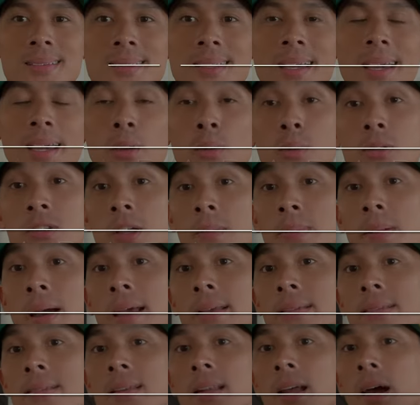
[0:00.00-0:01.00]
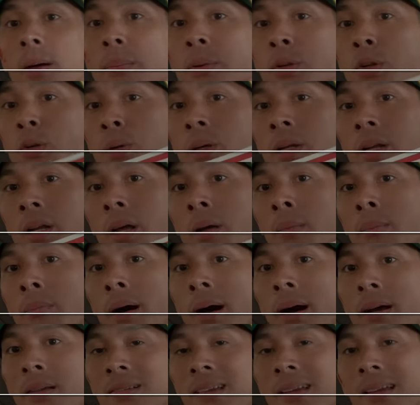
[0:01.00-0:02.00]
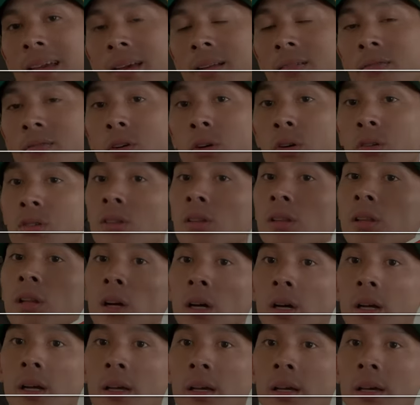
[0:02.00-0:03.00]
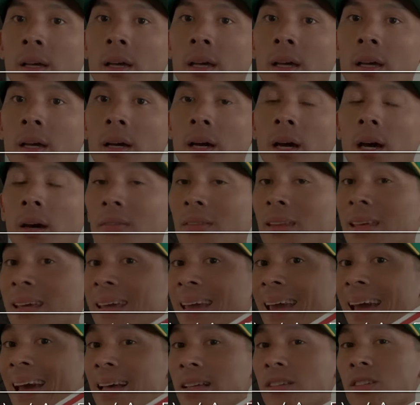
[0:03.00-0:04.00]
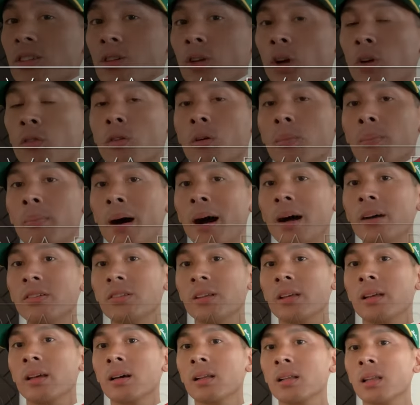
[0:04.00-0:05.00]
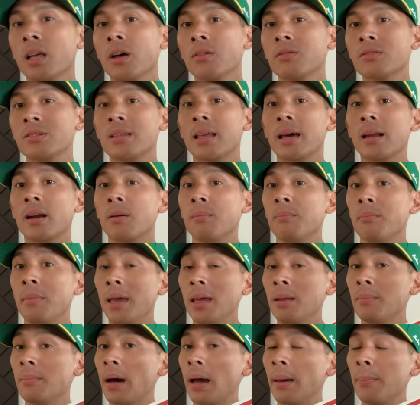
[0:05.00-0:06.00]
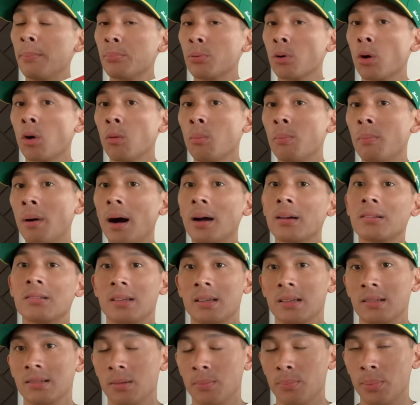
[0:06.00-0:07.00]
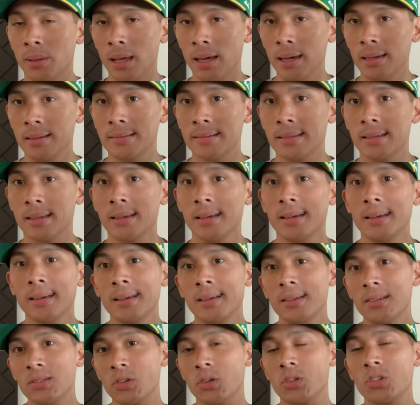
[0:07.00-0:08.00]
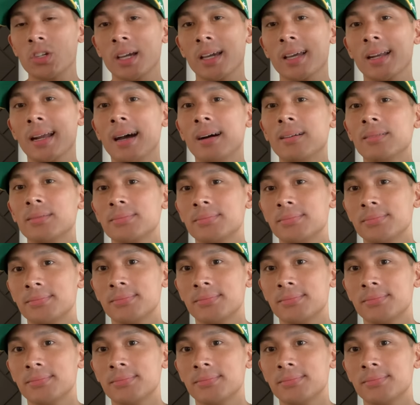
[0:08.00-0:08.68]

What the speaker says: Hey, what's up guys? Today I'll be doing an unboxing and first look of the Casanova boxing gloves that are made by Pro Boxing Supplies. So check it out.